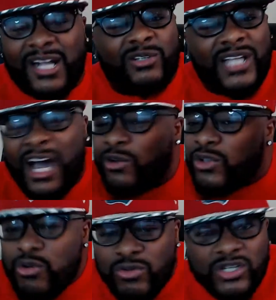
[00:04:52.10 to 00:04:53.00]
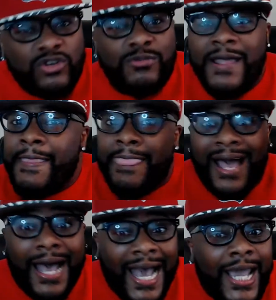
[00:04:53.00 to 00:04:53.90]
gonna lie on YouTube.
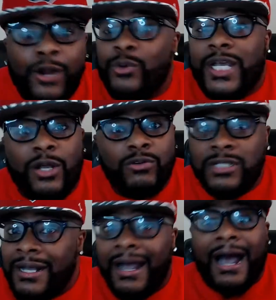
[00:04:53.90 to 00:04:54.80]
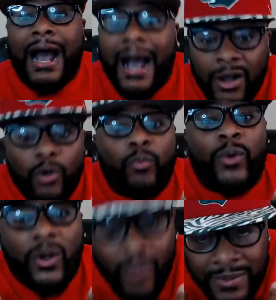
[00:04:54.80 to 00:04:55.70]
I don't care what the
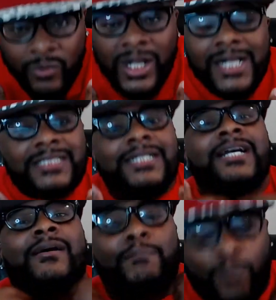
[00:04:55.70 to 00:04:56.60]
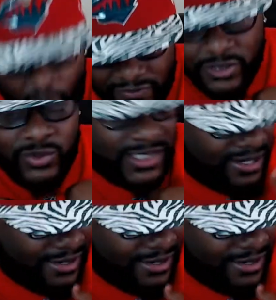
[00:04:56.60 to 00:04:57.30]
women was. Marvelous was there.